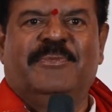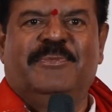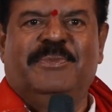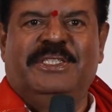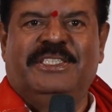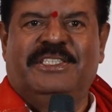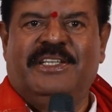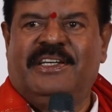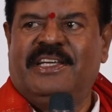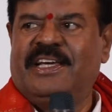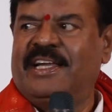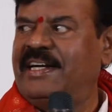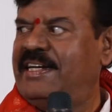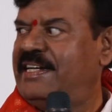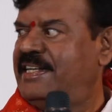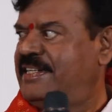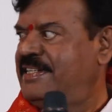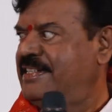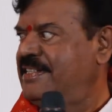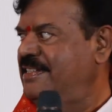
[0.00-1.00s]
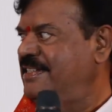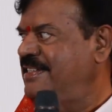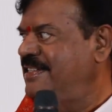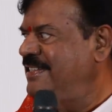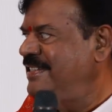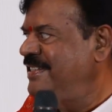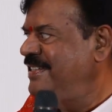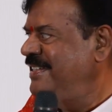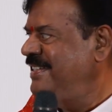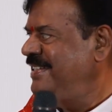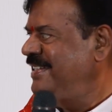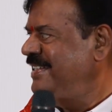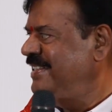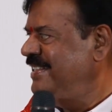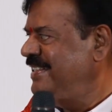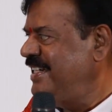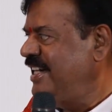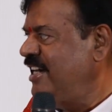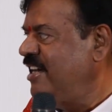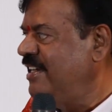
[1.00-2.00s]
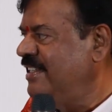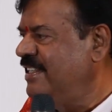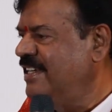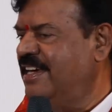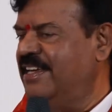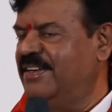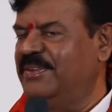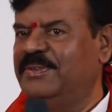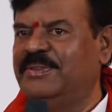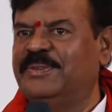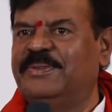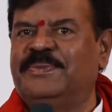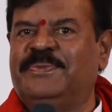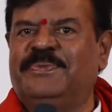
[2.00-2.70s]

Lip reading: Music Director Srinath Garu,